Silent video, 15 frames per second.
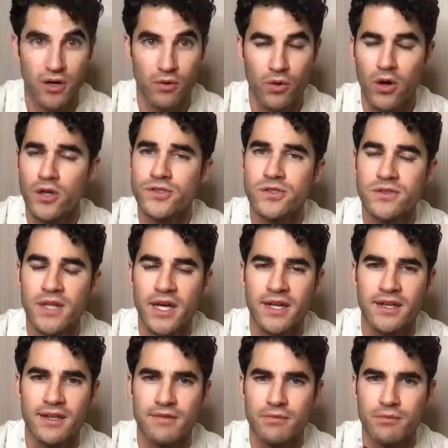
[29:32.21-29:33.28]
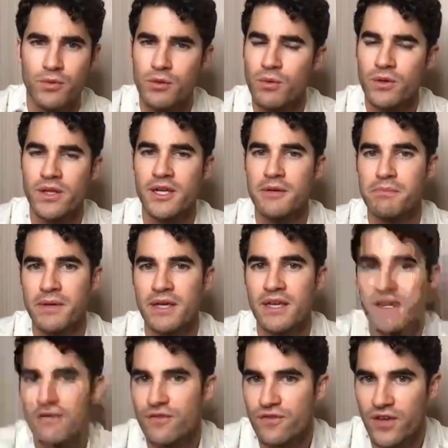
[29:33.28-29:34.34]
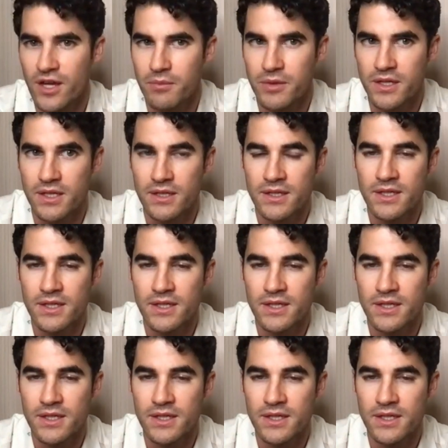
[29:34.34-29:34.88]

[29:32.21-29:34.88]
We're also we weren't like a big gift family.